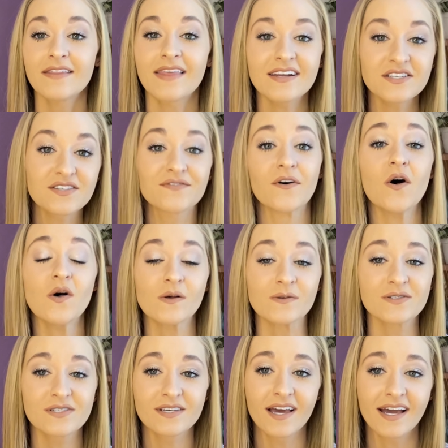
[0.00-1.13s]
That is
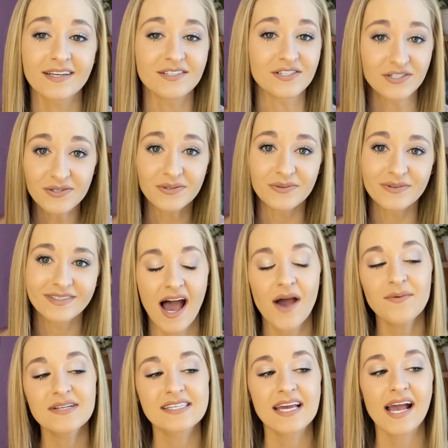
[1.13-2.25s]
false. I do. I
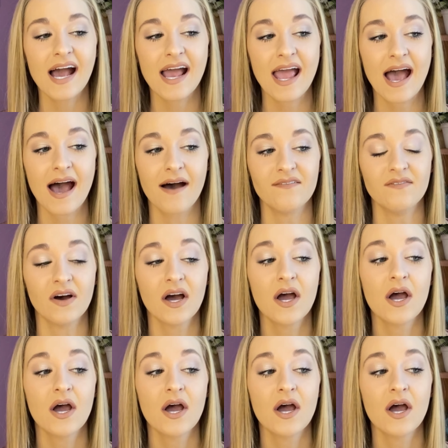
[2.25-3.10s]
would say I have